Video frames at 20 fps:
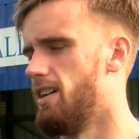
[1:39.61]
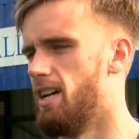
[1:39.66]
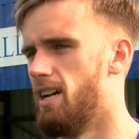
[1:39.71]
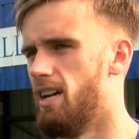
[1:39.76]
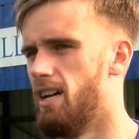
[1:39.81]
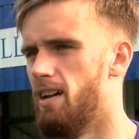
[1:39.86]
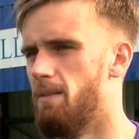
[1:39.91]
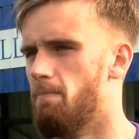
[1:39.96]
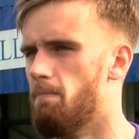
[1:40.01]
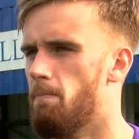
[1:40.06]

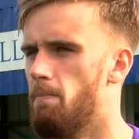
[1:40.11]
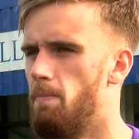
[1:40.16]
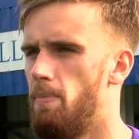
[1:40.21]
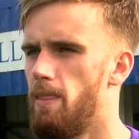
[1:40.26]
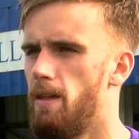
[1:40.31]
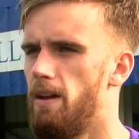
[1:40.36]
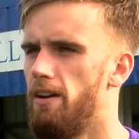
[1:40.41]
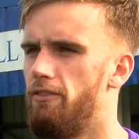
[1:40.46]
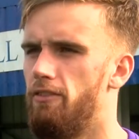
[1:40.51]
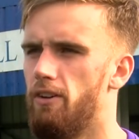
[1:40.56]
Um,
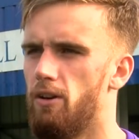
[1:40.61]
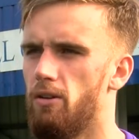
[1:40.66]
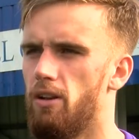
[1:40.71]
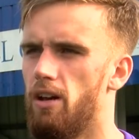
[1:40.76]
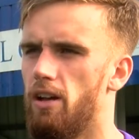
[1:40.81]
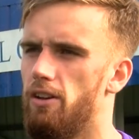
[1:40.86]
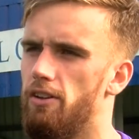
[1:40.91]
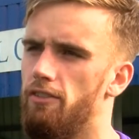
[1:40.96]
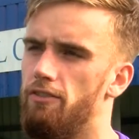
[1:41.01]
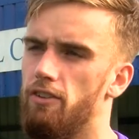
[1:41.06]
I felt
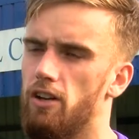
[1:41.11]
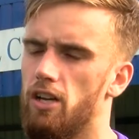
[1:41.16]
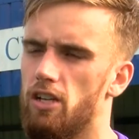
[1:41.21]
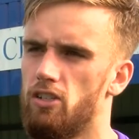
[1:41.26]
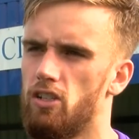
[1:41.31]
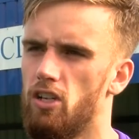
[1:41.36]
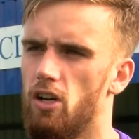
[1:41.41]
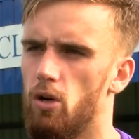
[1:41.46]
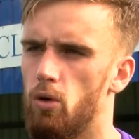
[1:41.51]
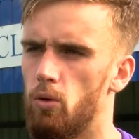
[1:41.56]
like the
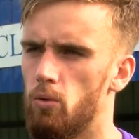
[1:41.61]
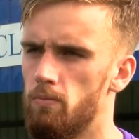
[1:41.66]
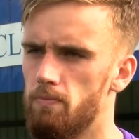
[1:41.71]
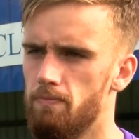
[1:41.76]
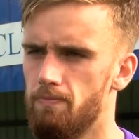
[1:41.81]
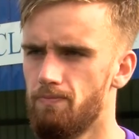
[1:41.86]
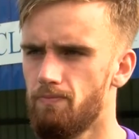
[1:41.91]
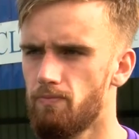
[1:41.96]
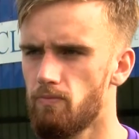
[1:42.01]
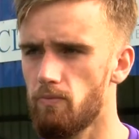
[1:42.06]
first goal,
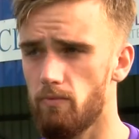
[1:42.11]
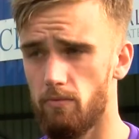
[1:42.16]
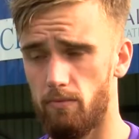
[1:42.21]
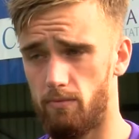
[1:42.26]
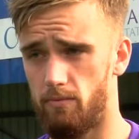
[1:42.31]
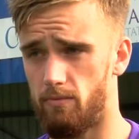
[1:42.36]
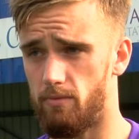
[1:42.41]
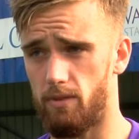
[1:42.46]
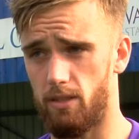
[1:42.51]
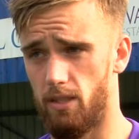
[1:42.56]

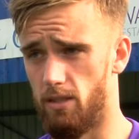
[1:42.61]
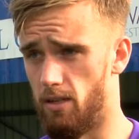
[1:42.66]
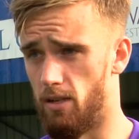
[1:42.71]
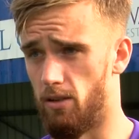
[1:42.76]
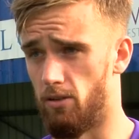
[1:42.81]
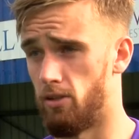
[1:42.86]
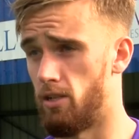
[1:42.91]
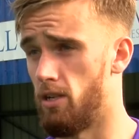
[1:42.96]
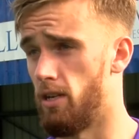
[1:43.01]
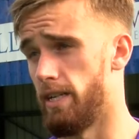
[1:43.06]

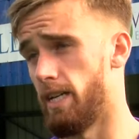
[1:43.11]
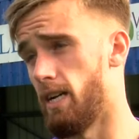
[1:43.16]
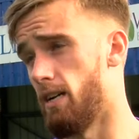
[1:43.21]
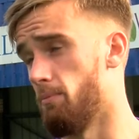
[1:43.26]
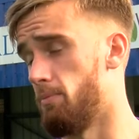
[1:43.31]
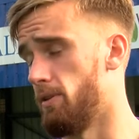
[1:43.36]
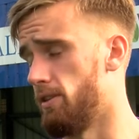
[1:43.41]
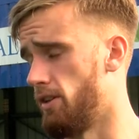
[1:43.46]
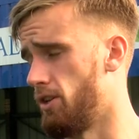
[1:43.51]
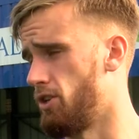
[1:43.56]
I was slightly
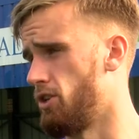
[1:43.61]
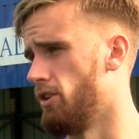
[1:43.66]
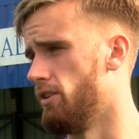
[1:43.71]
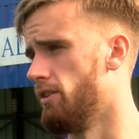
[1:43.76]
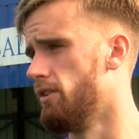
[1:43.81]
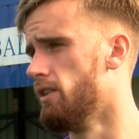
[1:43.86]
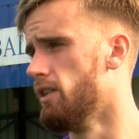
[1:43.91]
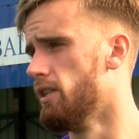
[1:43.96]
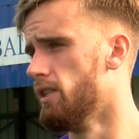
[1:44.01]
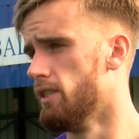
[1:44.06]
out of
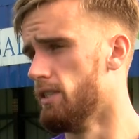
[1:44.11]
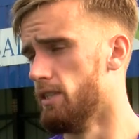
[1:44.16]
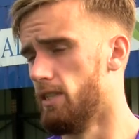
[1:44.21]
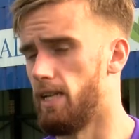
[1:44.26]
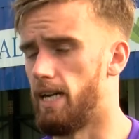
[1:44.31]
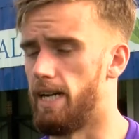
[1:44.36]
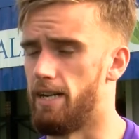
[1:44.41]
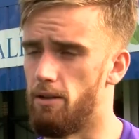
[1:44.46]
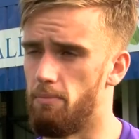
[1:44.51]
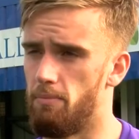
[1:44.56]
position
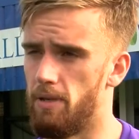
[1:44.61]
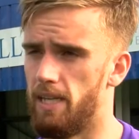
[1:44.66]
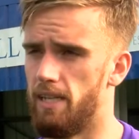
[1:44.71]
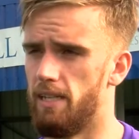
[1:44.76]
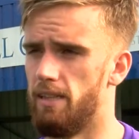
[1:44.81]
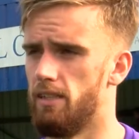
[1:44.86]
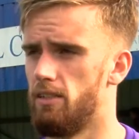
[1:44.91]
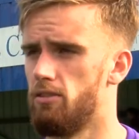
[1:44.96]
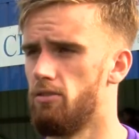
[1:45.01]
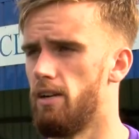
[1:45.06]
had I been
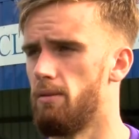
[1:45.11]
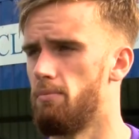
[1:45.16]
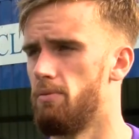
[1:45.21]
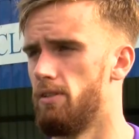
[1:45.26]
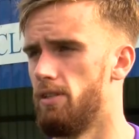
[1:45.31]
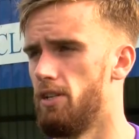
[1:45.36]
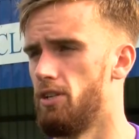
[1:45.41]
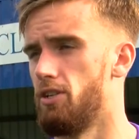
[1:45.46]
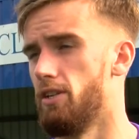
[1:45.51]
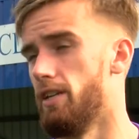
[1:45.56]
in the correct
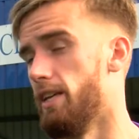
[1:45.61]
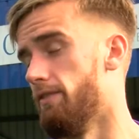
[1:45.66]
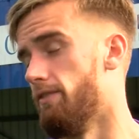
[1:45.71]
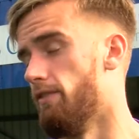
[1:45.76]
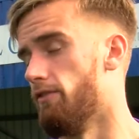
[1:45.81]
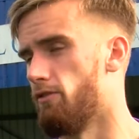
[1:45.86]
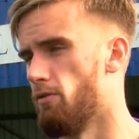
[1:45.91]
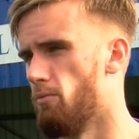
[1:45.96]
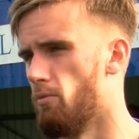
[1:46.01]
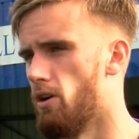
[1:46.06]
position,
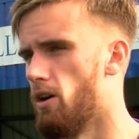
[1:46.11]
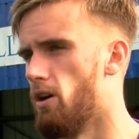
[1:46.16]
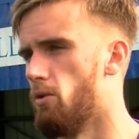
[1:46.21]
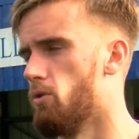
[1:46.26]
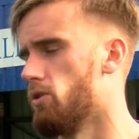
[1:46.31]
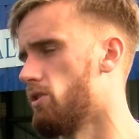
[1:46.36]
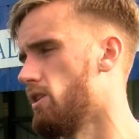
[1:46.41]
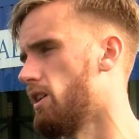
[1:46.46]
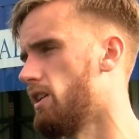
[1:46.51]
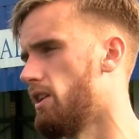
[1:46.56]
even from where I
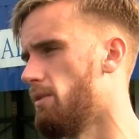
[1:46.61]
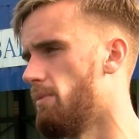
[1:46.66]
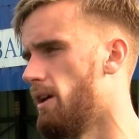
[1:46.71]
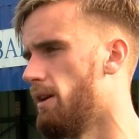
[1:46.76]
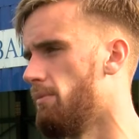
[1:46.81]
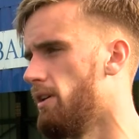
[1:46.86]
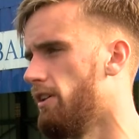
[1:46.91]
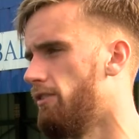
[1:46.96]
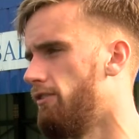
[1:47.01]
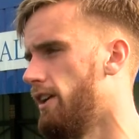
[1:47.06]
was, I could have
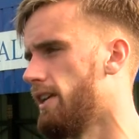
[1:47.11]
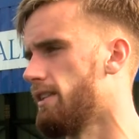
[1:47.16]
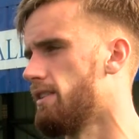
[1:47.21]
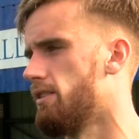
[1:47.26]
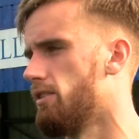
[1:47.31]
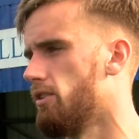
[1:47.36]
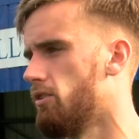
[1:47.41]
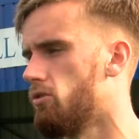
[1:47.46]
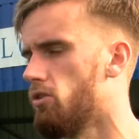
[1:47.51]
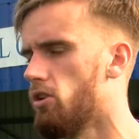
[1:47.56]
maybe
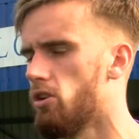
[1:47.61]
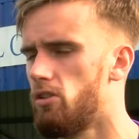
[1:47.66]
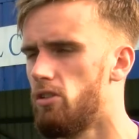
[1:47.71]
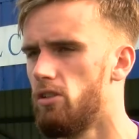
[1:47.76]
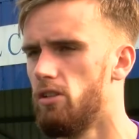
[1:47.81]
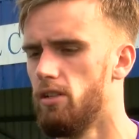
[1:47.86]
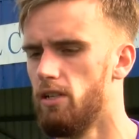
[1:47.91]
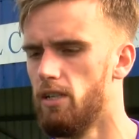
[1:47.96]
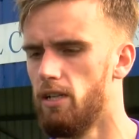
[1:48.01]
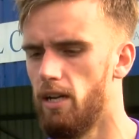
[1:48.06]
affected the
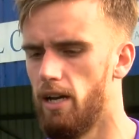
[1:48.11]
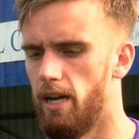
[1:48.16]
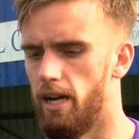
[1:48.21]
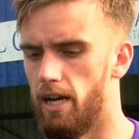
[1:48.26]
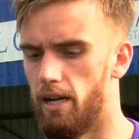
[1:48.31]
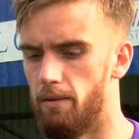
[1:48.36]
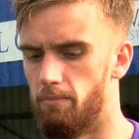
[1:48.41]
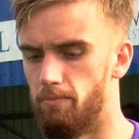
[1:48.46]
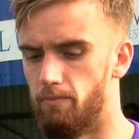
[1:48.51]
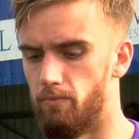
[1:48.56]
cross.
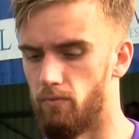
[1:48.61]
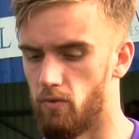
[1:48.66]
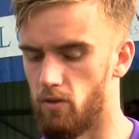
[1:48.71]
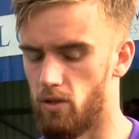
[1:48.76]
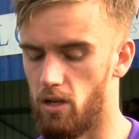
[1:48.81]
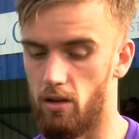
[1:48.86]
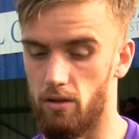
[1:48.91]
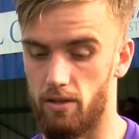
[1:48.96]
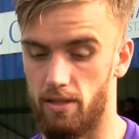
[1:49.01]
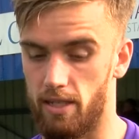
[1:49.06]
Um,
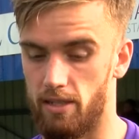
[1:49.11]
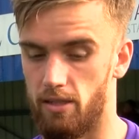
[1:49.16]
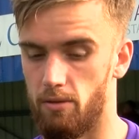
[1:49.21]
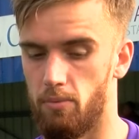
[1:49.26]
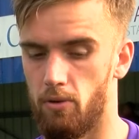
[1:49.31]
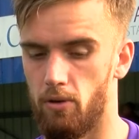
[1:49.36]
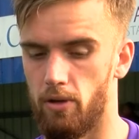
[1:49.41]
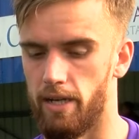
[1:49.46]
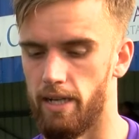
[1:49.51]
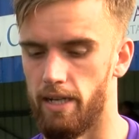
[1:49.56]
so I was
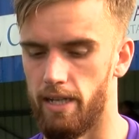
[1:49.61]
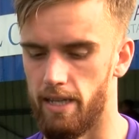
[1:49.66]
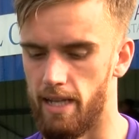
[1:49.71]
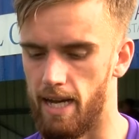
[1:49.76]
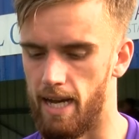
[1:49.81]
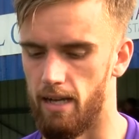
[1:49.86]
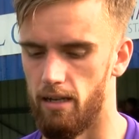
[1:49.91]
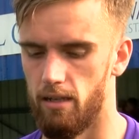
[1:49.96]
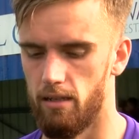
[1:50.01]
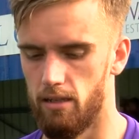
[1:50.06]
disappointed in
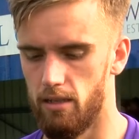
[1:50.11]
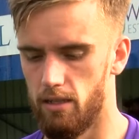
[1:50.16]
that.